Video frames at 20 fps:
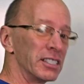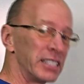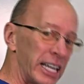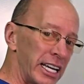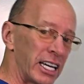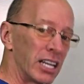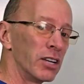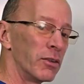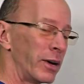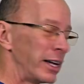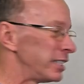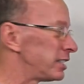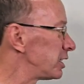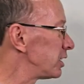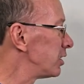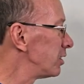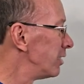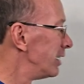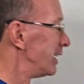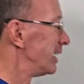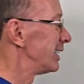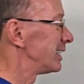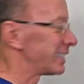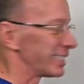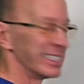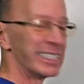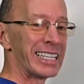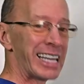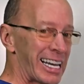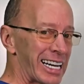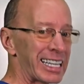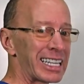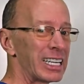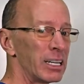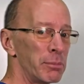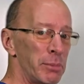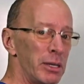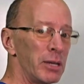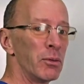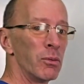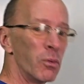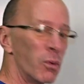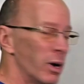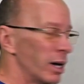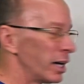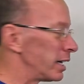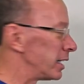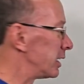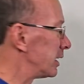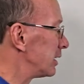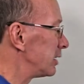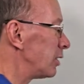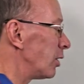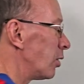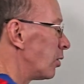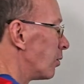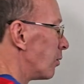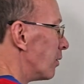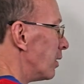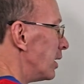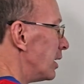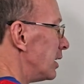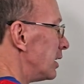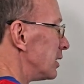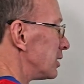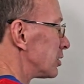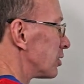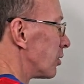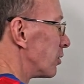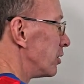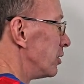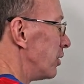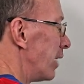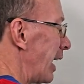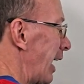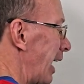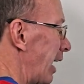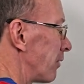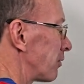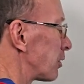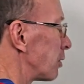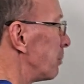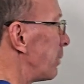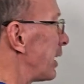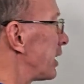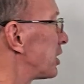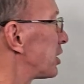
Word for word: taking away 2, it's not going to be 1, no. So you have to make